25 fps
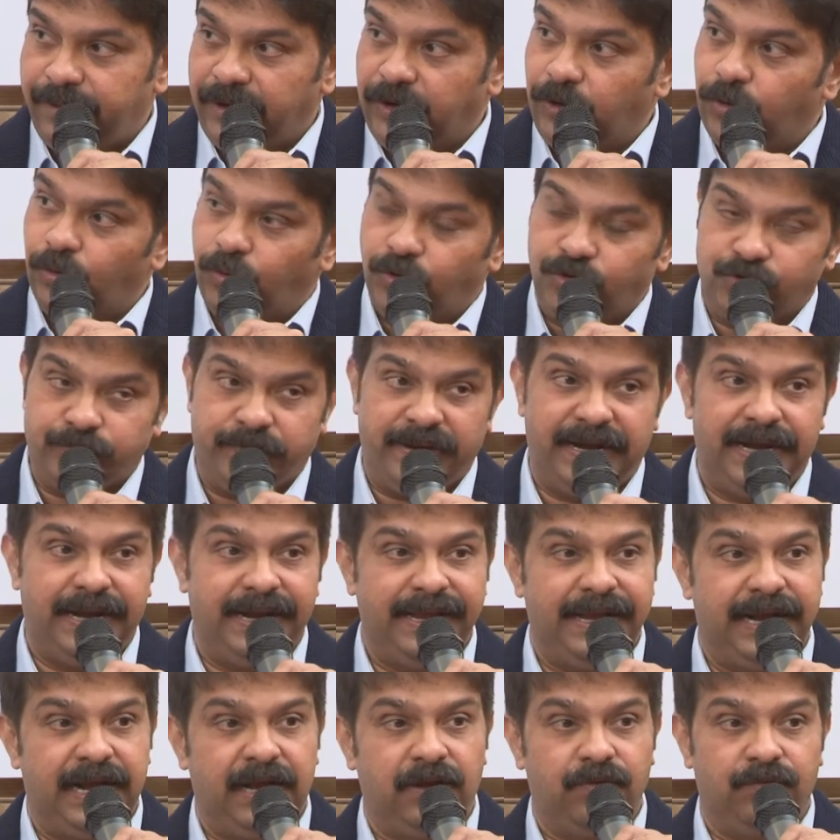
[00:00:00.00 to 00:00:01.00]
close my
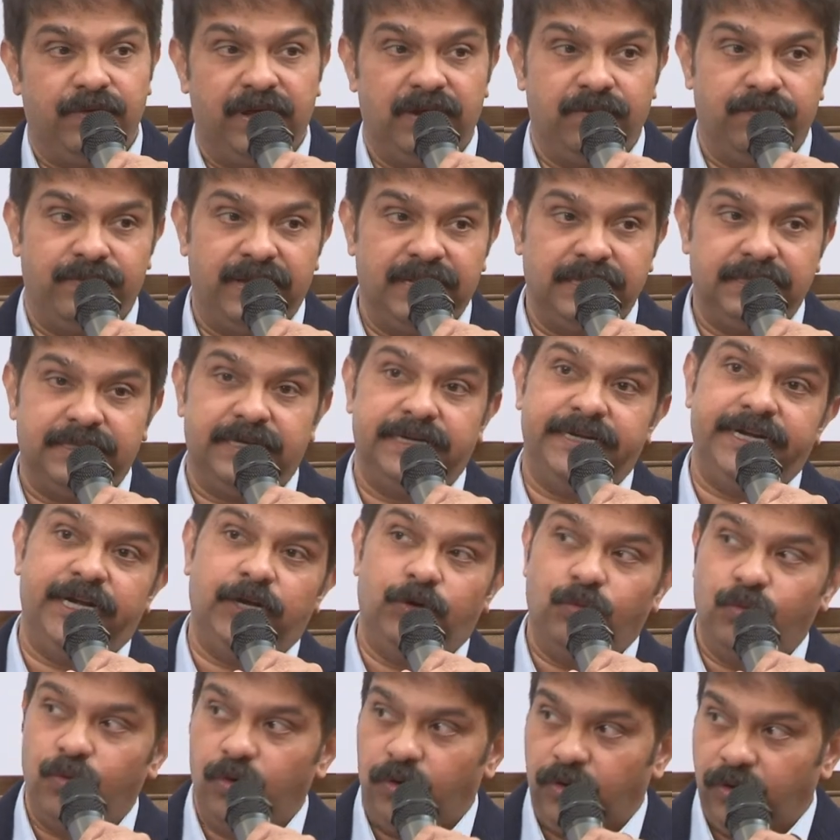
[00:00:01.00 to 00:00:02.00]
day at 1, 1.30,
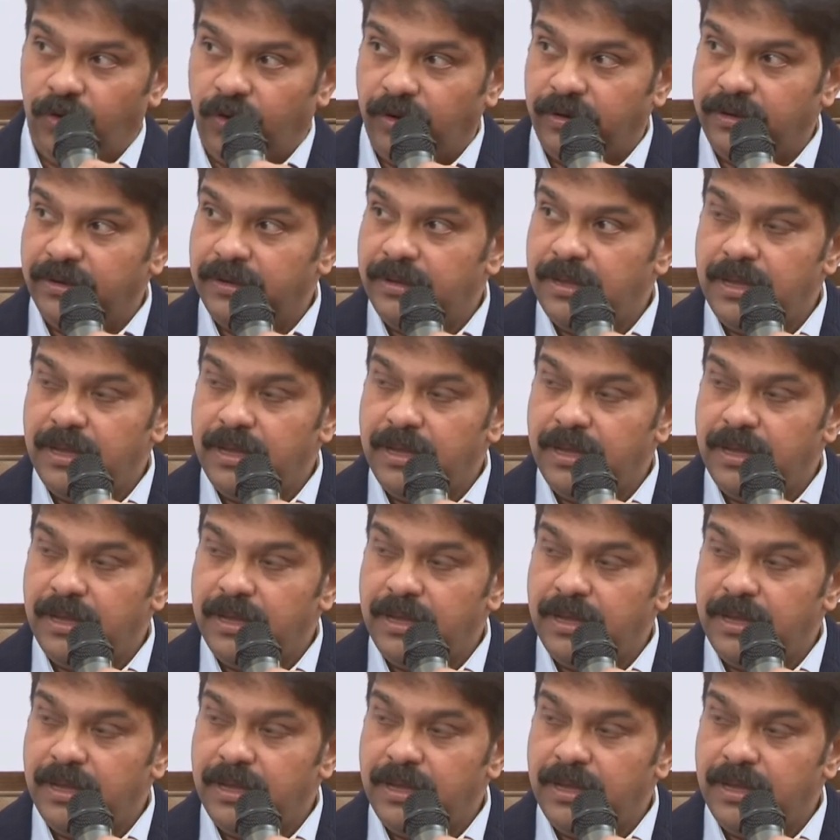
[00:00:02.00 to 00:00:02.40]
2 o'clock.